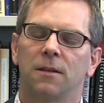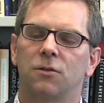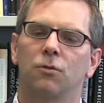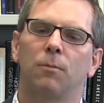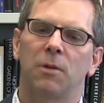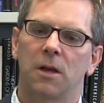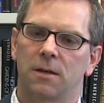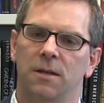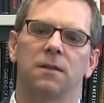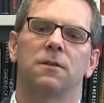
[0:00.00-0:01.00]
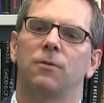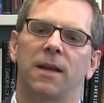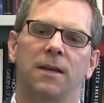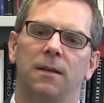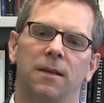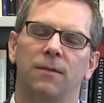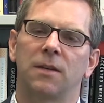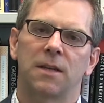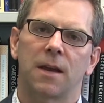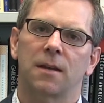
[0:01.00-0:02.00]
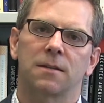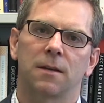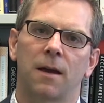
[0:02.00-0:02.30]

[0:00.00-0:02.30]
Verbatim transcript: the tool plugged into any given text.